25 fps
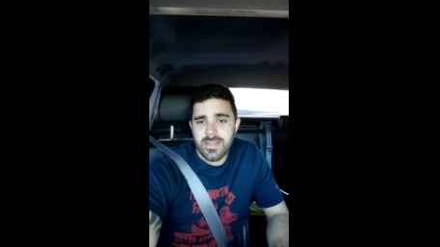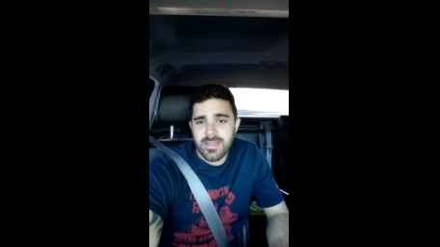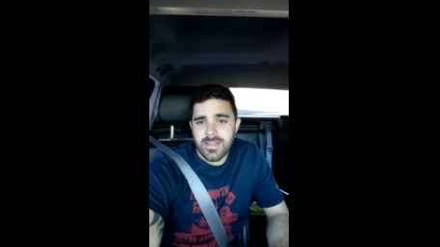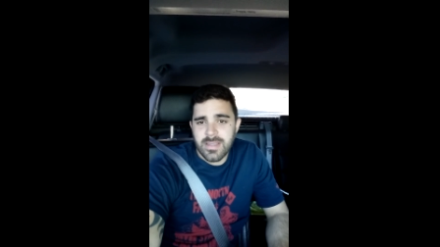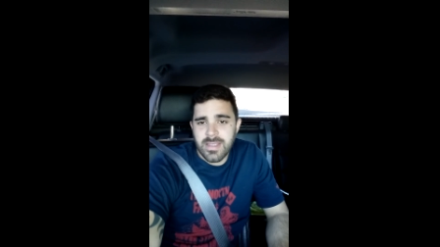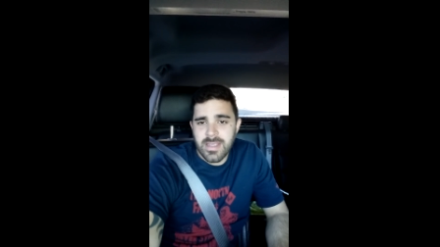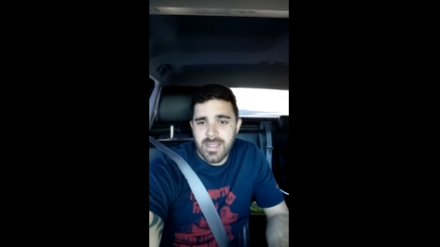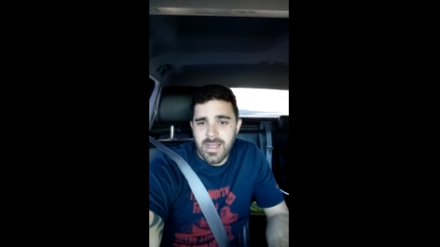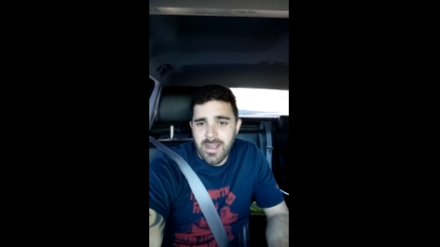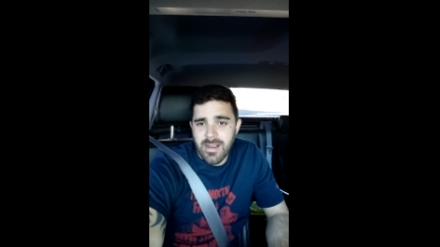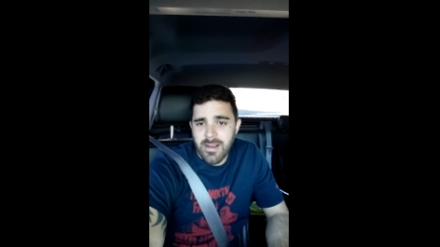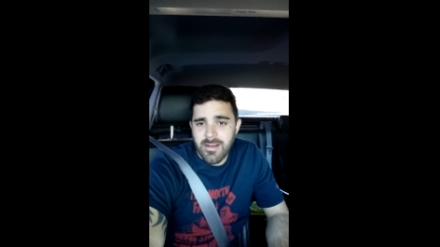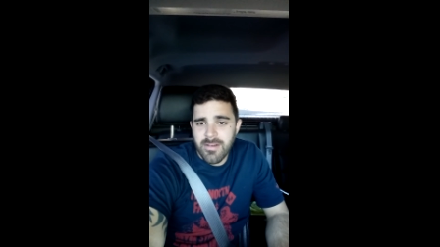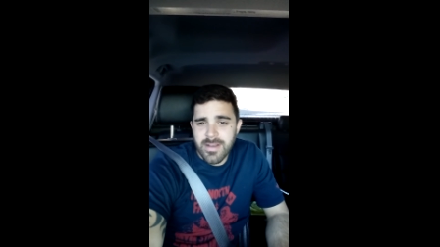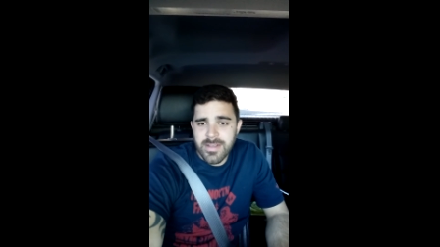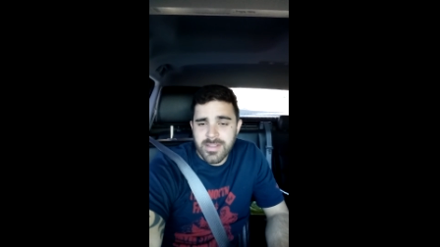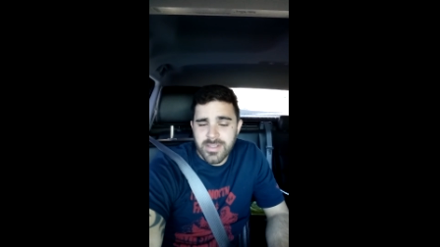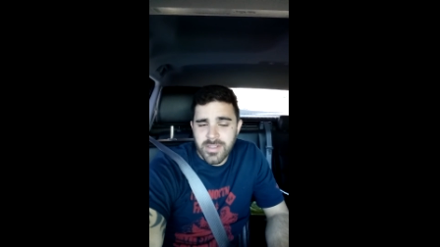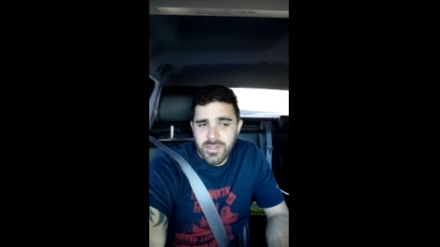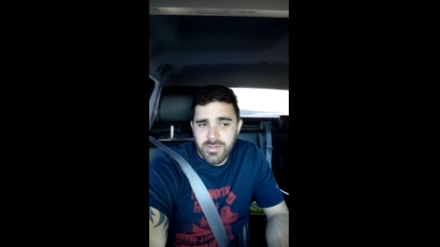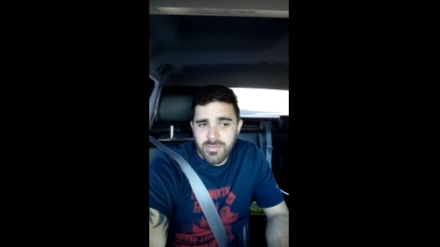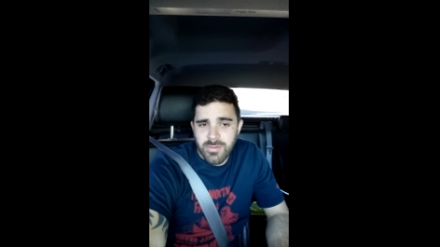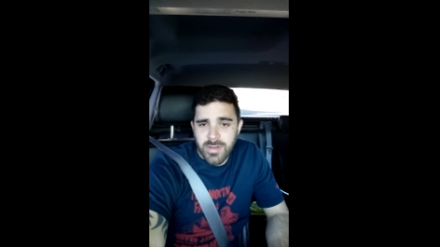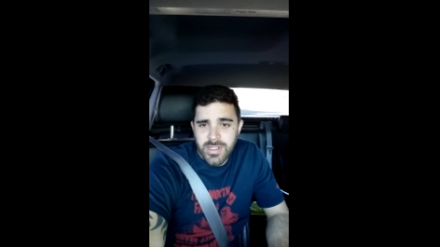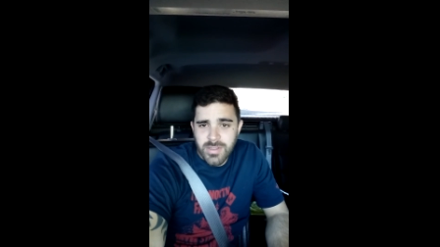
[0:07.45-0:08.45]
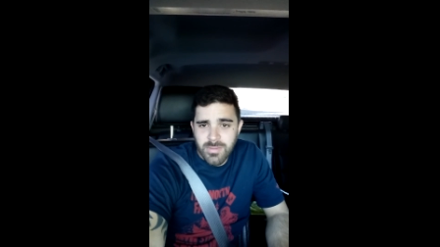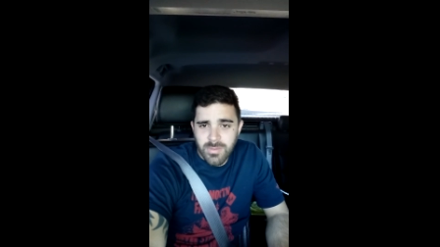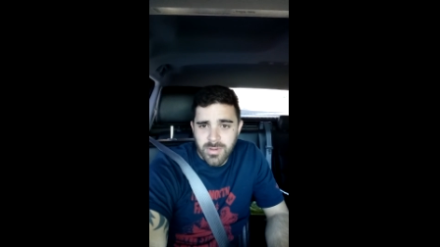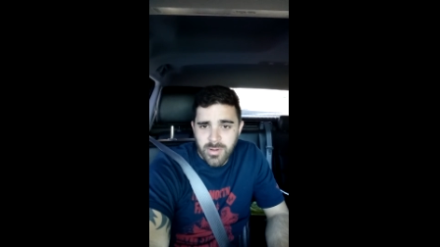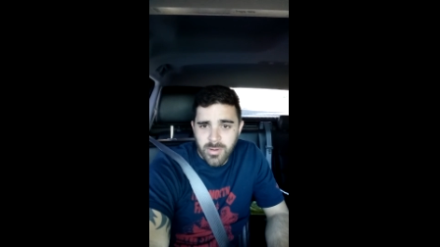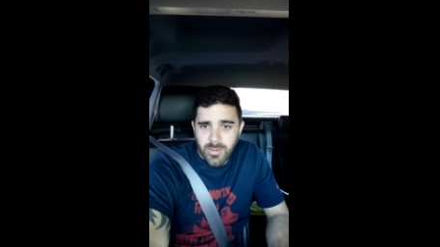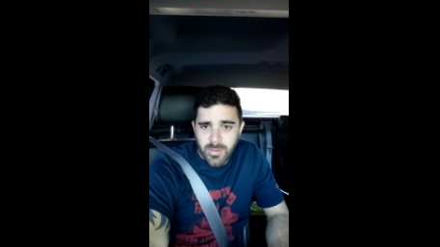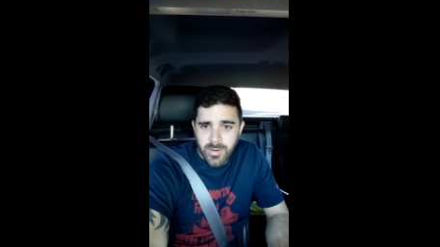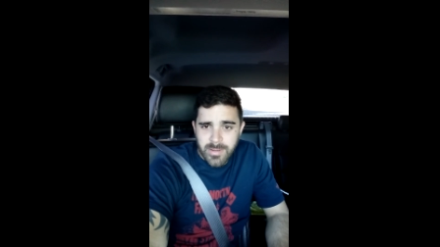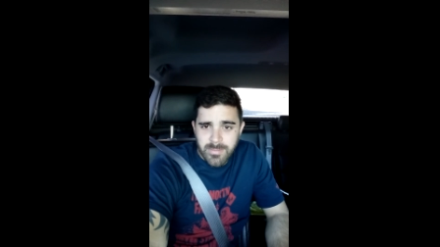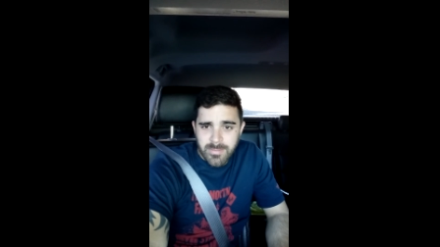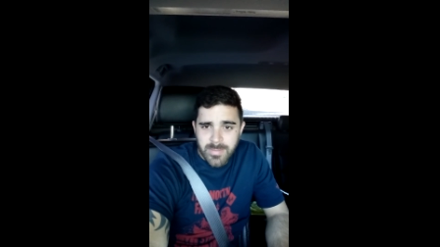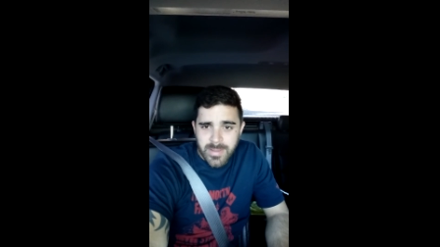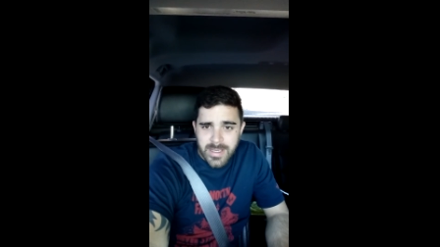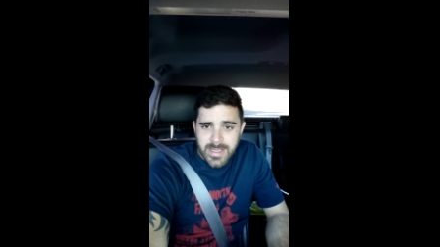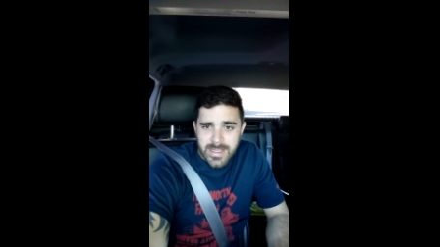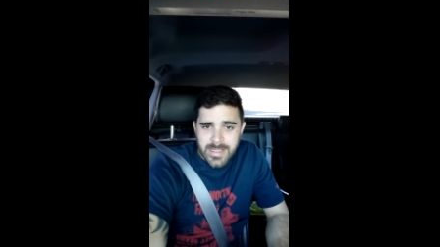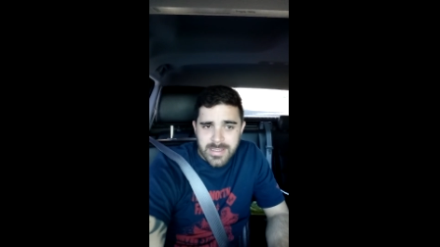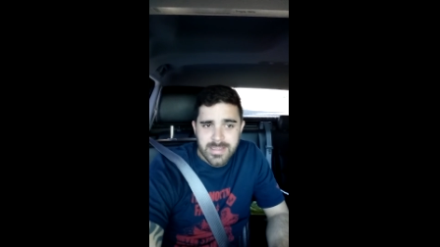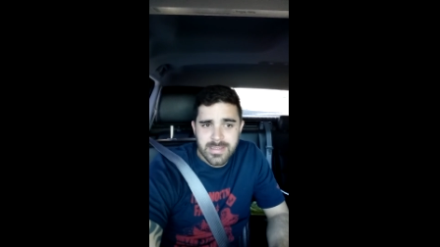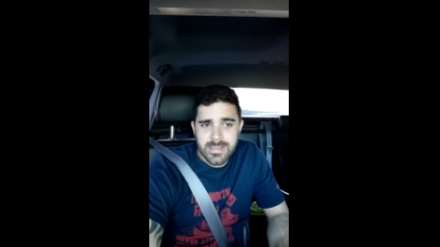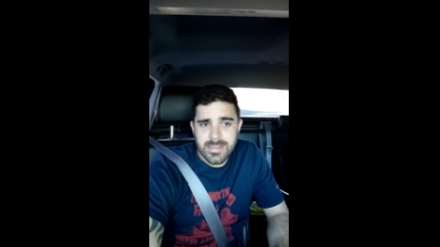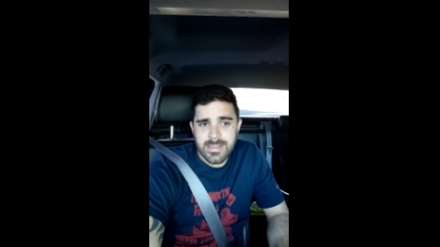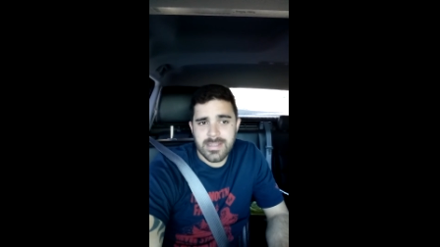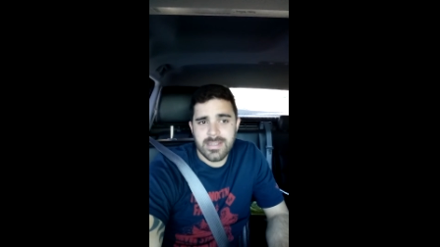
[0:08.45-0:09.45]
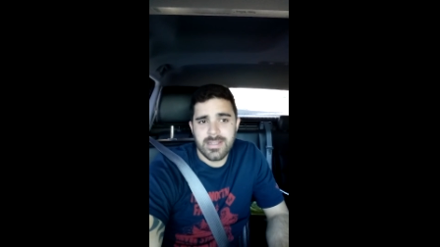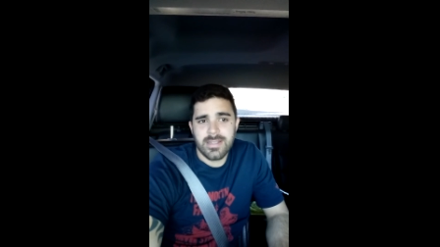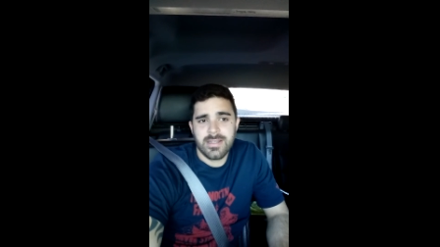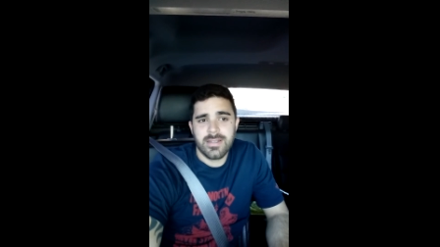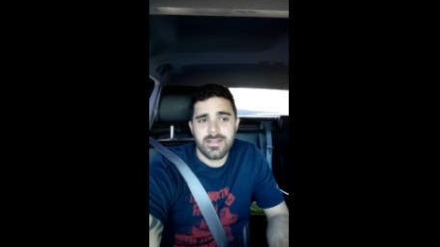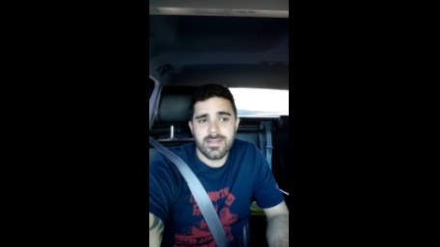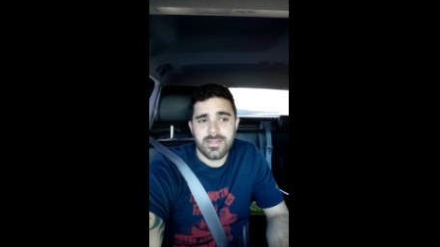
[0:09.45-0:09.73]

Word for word: the IRS situation with Coinbase,